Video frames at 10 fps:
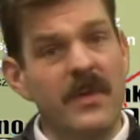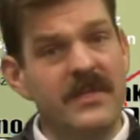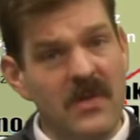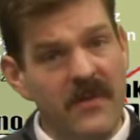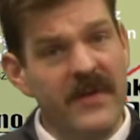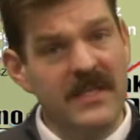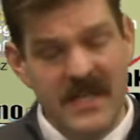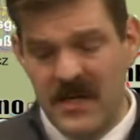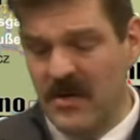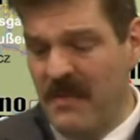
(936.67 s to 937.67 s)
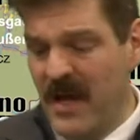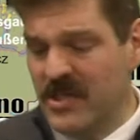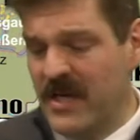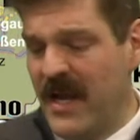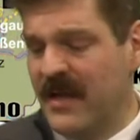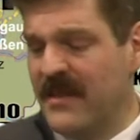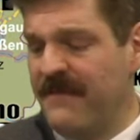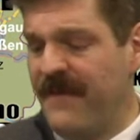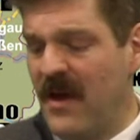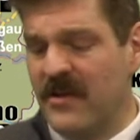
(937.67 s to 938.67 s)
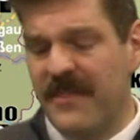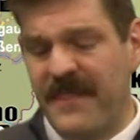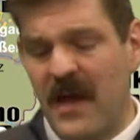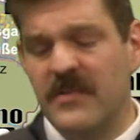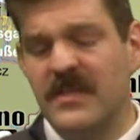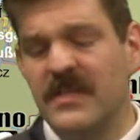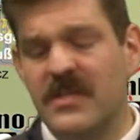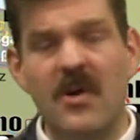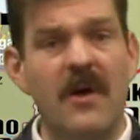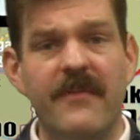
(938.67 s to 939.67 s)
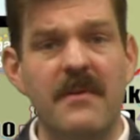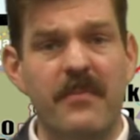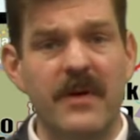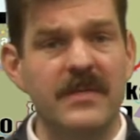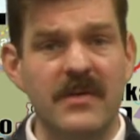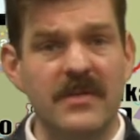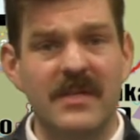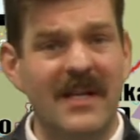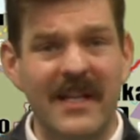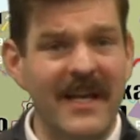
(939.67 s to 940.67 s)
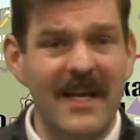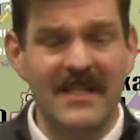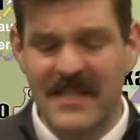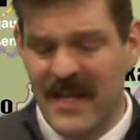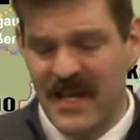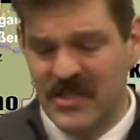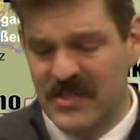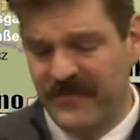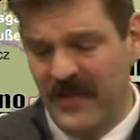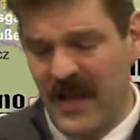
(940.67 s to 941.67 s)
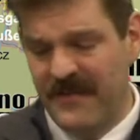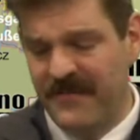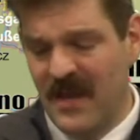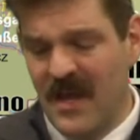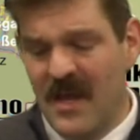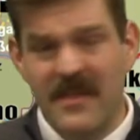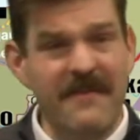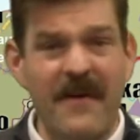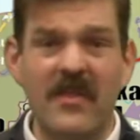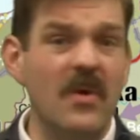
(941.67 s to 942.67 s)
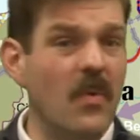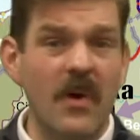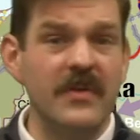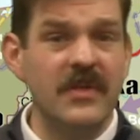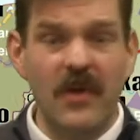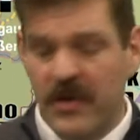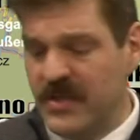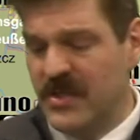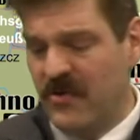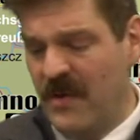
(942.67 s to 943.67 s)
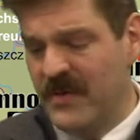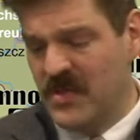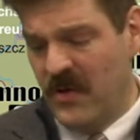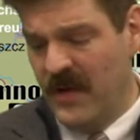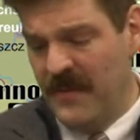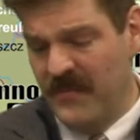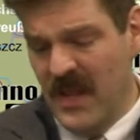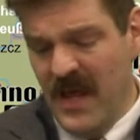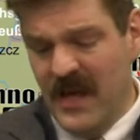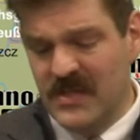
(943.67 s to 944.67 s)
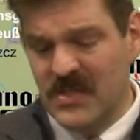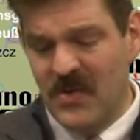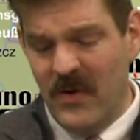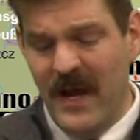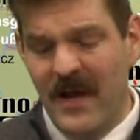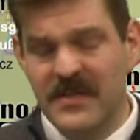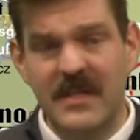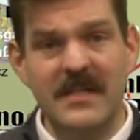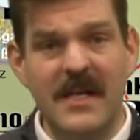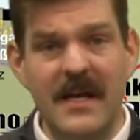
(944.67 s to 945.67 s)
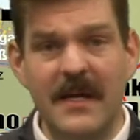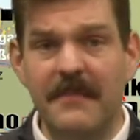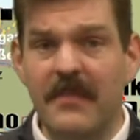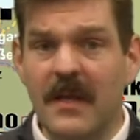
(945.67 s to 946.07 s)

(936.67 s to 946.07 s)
the Soviets entered Majdanek, they found 1,000 starving prisoners clinging to the edges of life. They found the world's largest crematorium and a storehouse containing